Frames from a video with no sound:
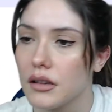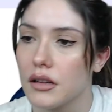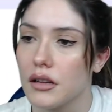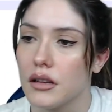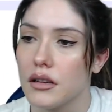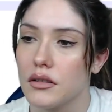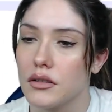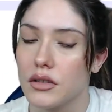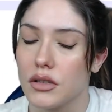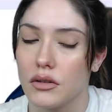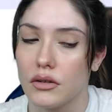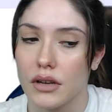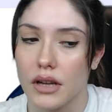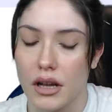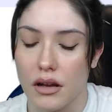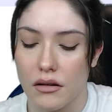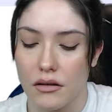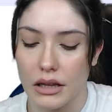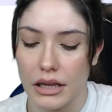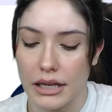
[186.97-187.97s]
So
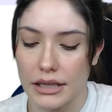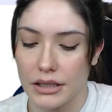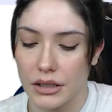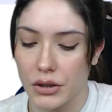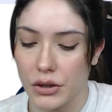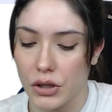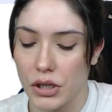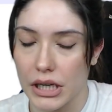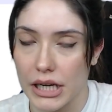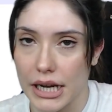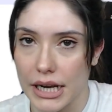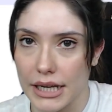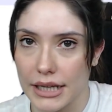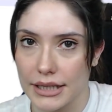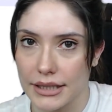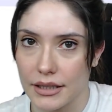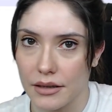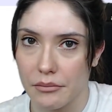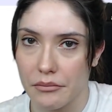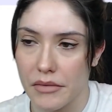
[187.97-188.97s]
now let's
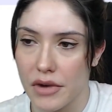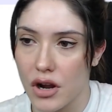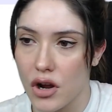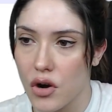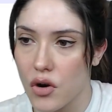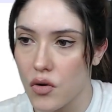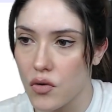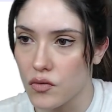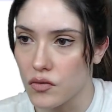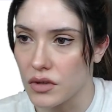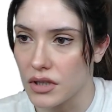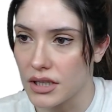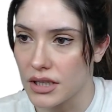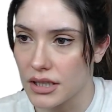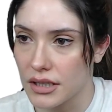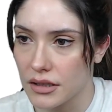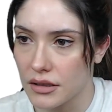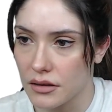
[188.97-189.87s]
create some nodes.